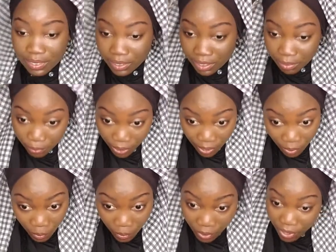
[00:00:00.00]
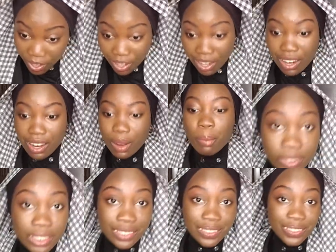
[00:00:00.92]
I have my undercut.
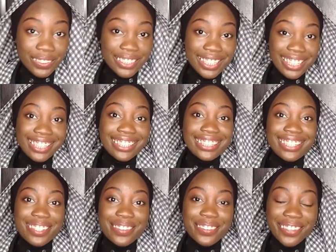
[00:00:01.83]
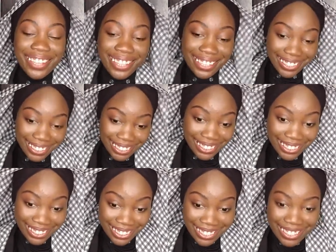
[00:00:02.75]
So take it this way,
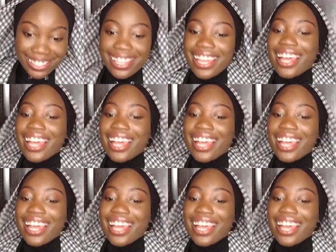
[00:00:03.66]
this.